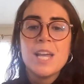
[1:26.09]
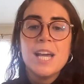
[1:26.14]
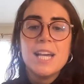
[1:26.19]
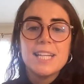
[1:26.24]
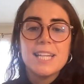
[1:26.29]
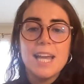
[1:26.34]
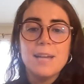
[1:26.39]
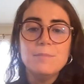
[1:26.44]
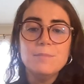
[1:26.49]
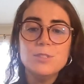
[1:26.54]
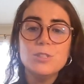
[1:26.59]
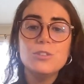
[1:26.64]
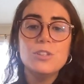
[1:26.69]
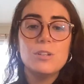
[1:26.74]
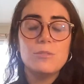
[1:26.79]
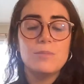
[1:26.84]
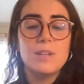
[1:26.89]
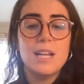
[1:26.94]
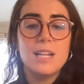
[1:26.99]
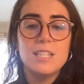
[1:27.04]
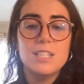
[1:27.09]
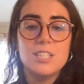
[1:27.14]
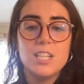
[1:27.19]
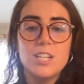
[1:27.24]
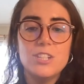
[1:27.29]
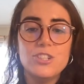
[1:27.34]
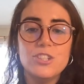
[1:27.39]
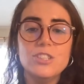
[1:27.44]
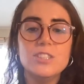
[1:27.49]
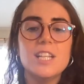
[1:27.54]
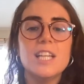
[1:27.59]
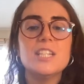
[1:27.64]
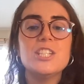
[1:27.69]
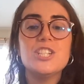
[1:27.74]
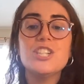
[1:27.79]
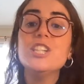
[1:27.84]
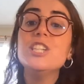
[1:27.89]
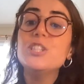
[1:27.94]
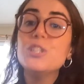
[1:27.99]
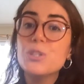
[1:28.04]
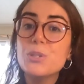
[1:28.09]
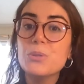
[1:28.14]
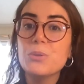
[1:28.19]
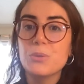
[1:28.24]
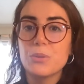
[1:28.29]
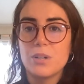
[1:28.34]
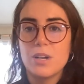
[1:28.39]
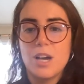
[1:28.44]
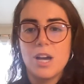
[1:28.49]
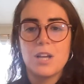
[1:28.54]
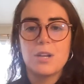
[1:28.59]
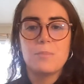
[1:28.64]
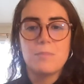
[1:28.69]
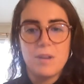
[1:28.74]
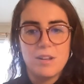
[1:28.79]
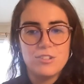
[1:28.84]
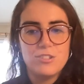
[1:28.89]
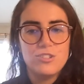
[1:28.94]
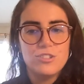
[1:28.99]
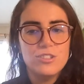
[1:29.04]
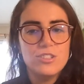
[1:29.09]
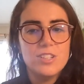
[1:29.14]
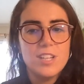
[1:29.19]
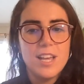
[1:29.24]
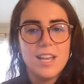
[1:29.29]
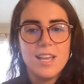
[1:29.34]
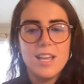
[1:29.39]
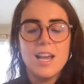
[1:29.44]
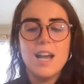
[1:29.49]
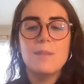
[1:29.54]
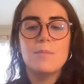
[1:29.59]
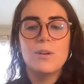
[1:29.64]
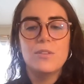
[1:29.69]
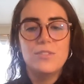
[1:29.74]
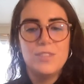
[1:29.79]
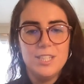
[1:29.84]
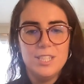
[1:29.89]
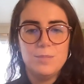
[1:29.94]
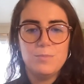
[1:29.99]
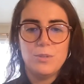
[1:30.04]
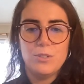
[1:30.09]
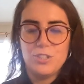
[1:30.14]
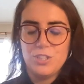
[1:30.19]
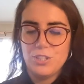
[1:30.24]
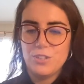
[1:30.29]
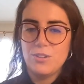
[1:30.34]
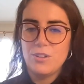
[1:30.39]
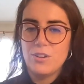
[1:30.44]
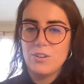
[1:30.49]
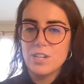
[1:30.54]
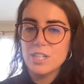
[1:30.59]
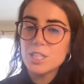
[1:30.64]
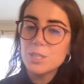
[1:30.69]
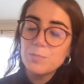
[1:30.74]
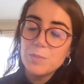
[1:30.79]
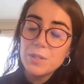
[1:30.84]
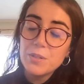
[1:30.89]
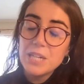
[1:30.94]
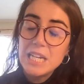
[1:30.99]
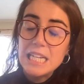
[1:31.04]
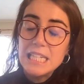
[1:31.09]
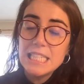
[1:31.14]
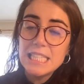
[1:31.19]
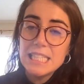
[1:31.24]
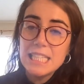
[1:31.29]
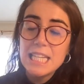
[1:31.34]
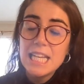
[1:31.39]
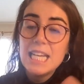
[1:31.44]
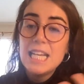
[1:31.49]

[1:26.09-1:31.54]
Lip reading: came to the realization that she too had much to say about this particular experience.